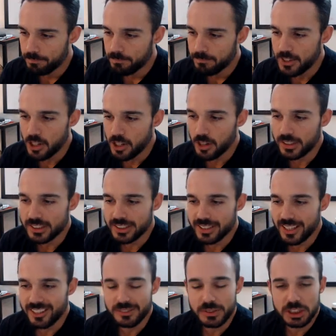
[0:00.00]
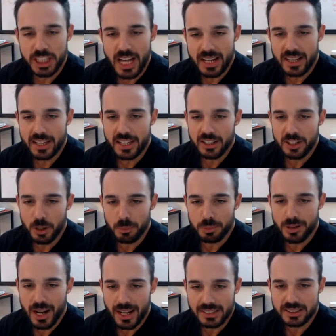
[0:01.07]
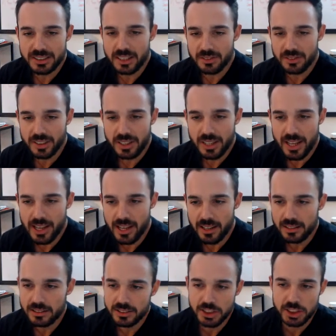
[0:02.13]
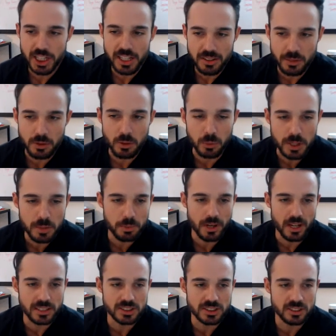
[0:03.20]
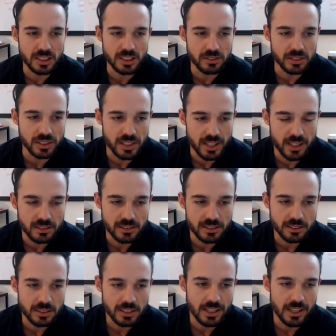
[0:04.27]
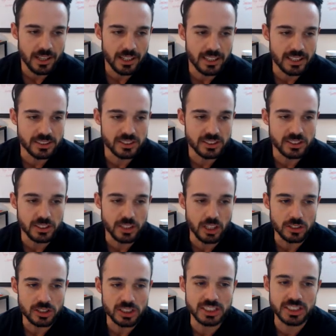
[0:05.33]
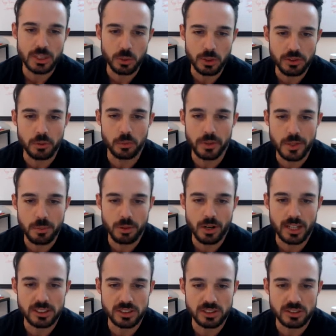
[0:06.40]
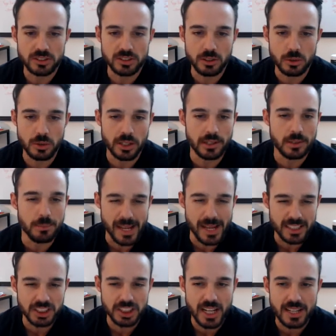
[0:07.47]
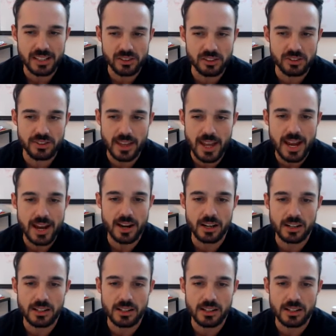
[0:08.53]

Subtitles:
instead of checking your price every day, check the Repricer every day. And, see what the Repricer is doing and make changes there.